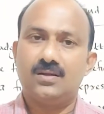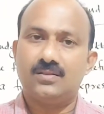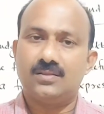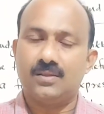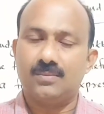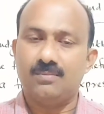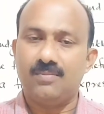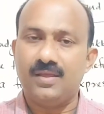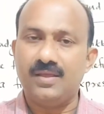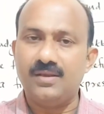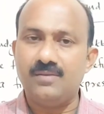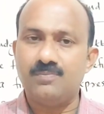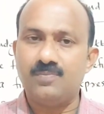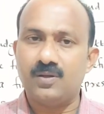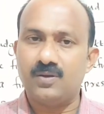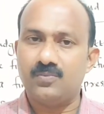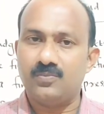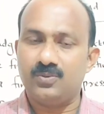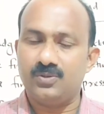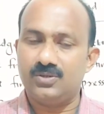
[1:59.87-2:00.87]
The main
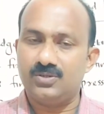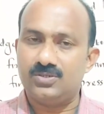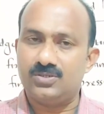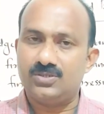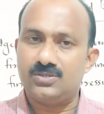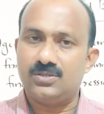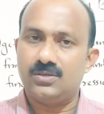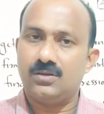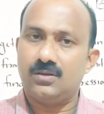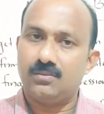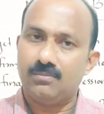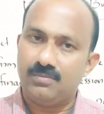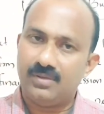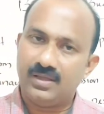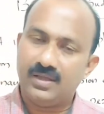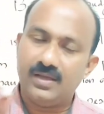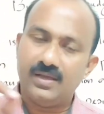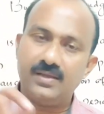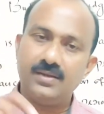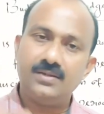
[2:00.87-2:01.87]
purpose
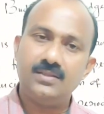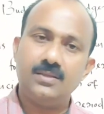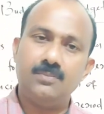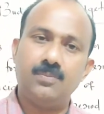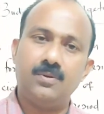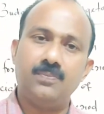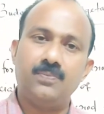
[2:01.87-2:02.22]
behind the